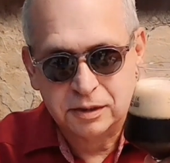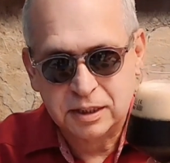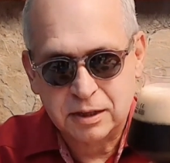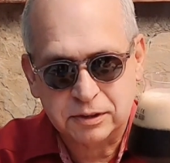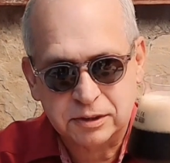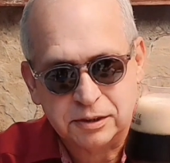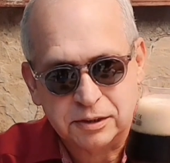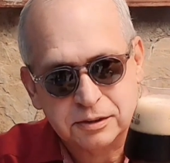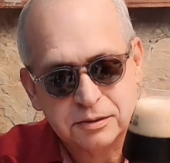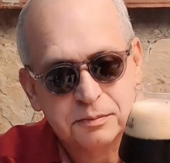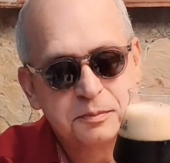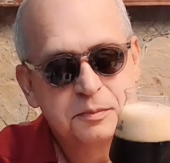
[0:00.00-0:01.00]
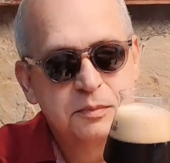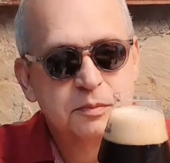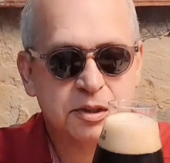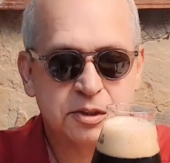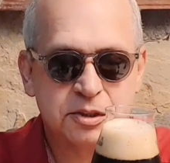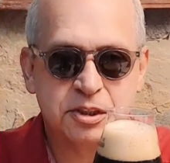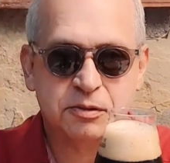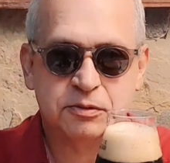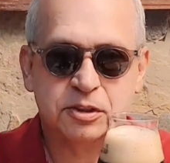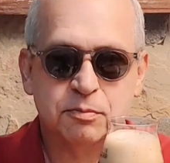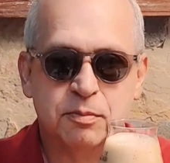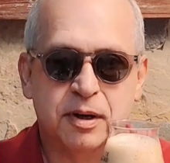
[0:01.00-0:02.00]
Let's have a taste and see
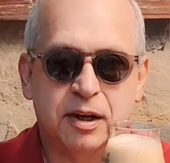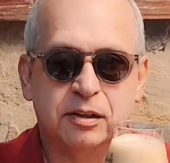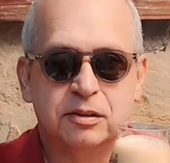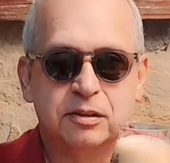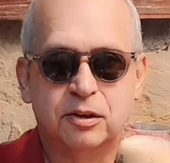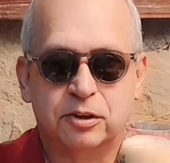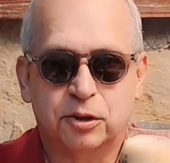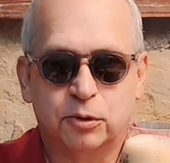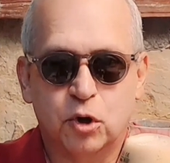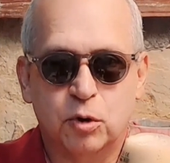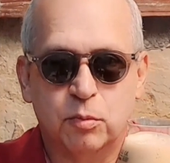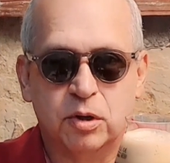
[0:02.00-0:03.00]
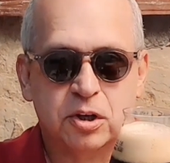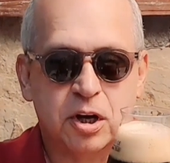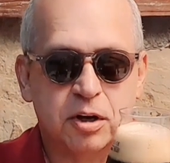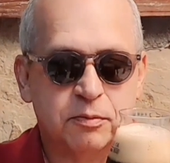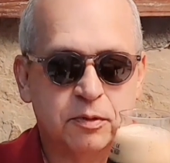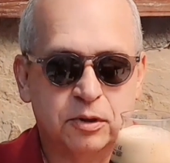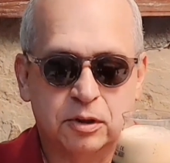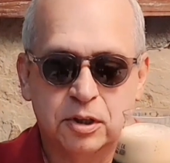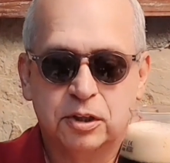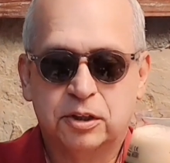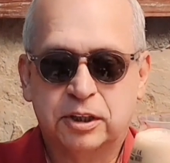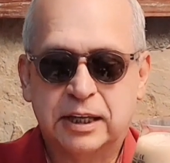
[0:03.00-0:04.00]
if the smell or the aroma
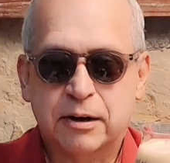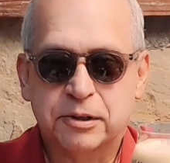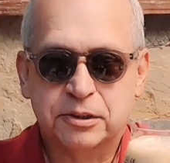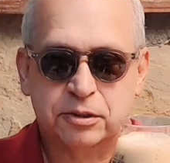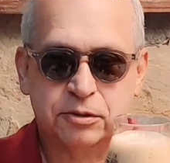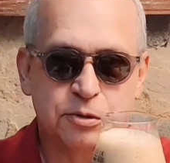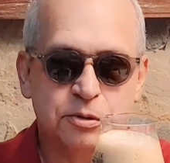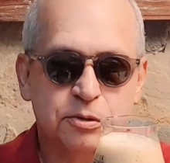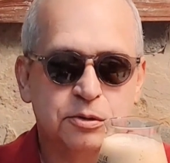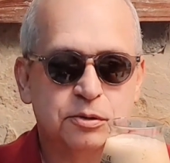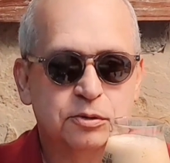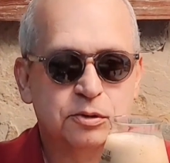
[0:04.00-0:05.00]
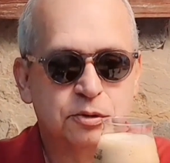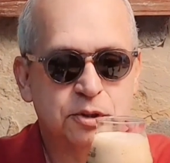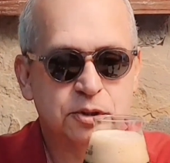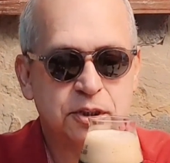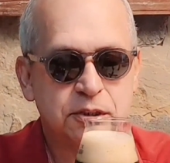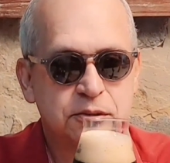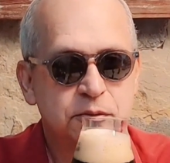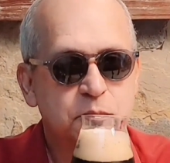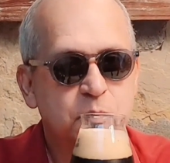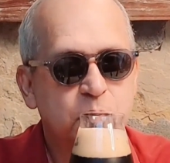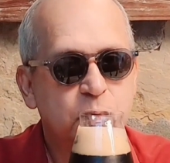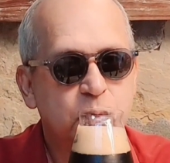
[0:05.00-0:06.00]
carries through to the taste.